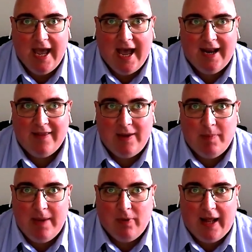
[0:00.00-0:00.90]
And I think
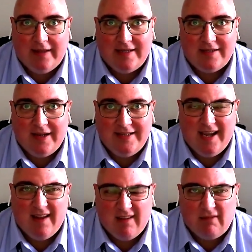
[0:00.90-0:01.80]
people had this
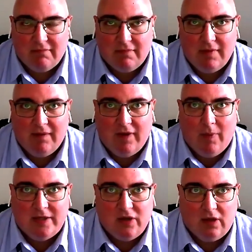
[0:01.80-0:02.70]
idea that if they
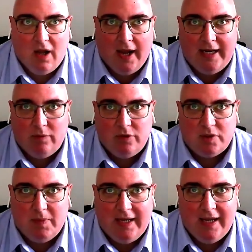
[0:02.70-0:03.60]
went online, it would
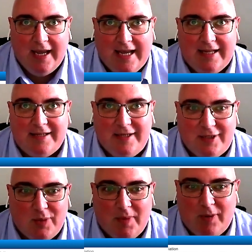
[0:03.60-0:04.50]
just be listening to
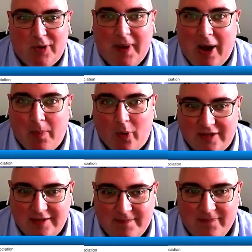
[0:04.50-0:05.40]
somebody with a PowerPoint.